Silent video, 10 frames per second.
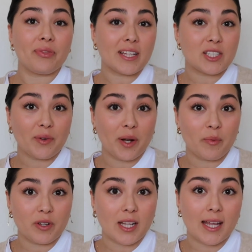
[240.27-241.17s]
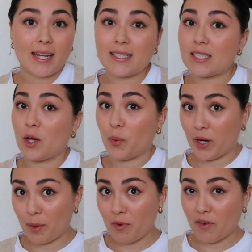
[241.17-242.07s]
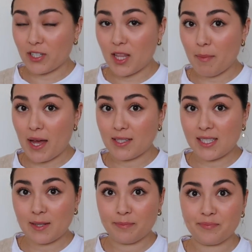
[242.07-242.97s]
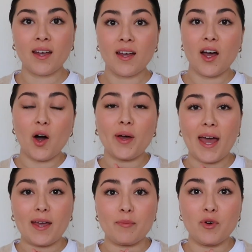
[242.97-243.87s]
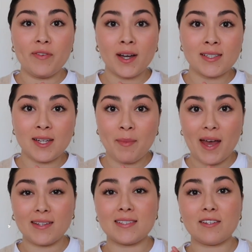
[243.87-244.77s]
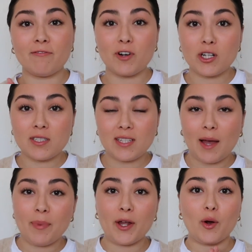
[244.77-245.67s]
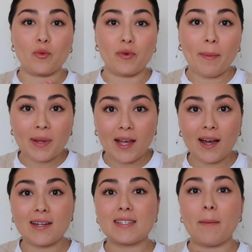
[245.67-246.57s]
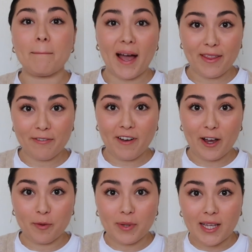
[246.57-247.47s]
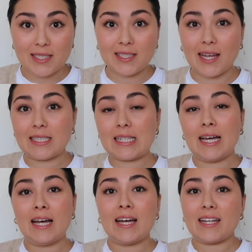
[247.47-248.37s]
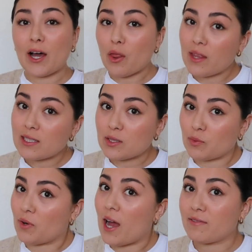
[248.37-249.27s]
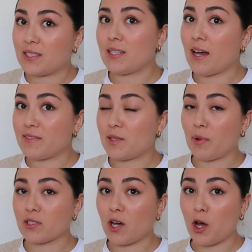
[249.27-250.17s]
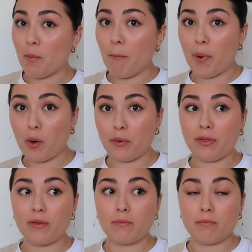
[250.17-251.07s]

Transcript: that's the roundup for the ladies. We're gonna move on to the men's. Okay, moving on to men's. First, I put Replicas by the Fireplace scent. Now this I've smelled on both